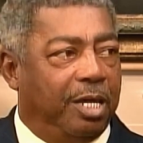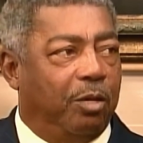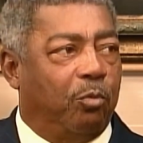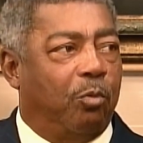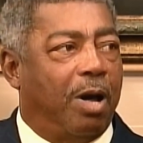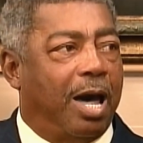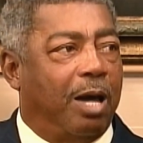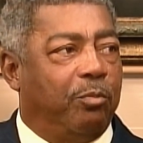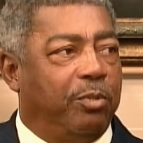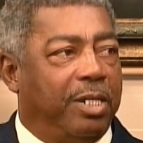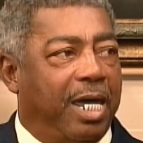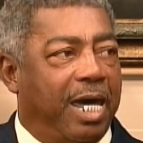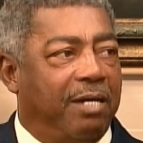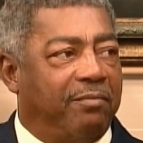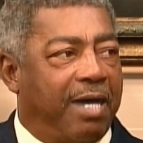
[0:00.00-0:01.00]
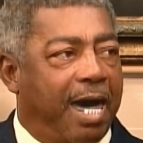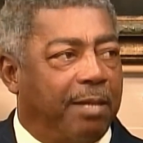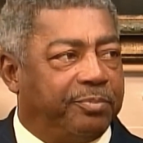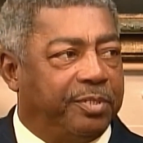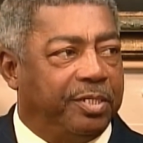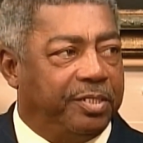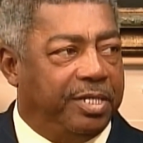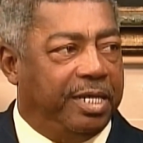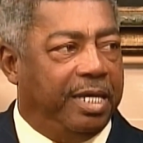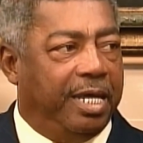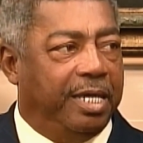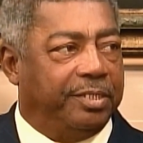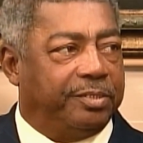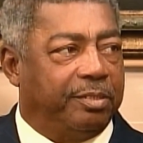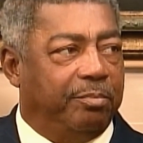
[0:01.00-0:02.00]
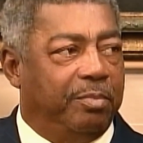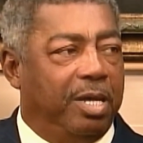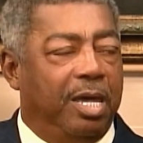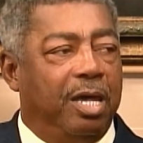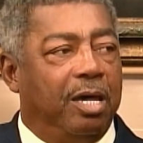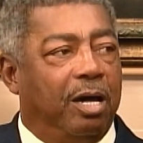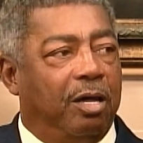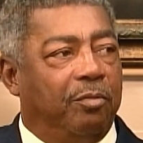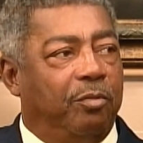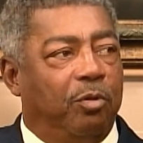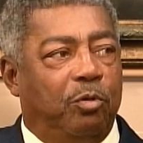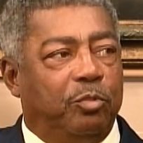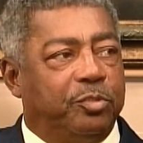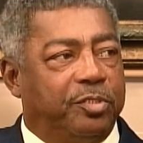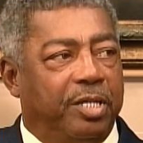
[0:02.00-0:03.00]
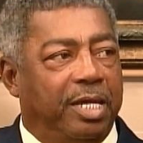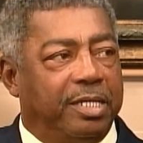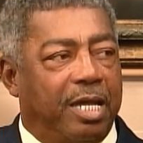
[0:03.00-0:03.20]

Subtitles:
why we have absenteeism, those things.